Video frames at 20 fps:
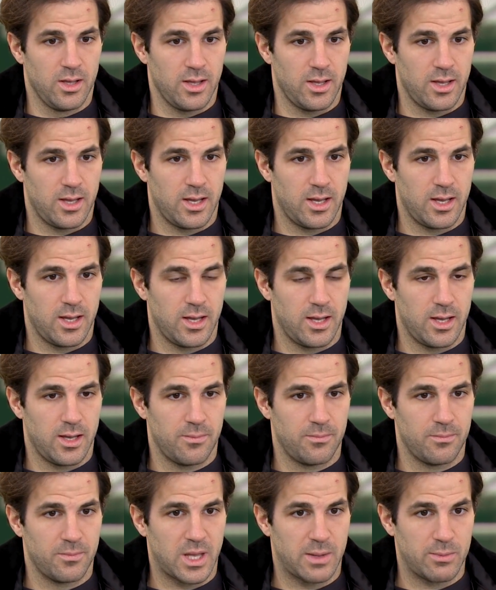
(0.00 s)

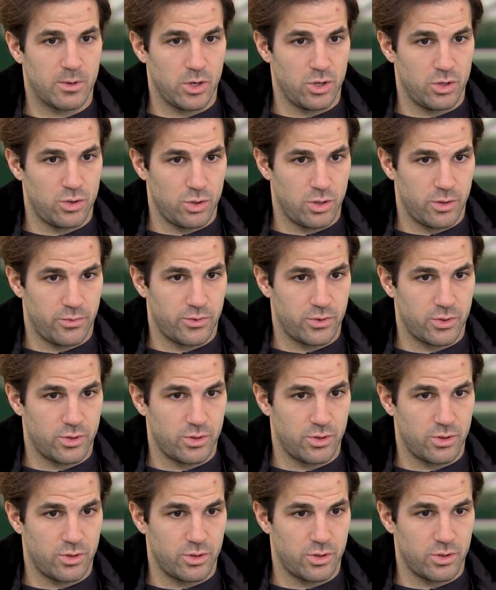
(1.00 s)
I'm going to go
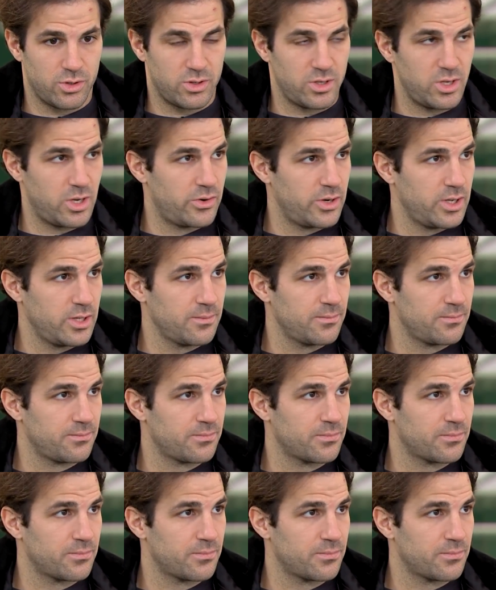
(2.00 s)
for Thierry,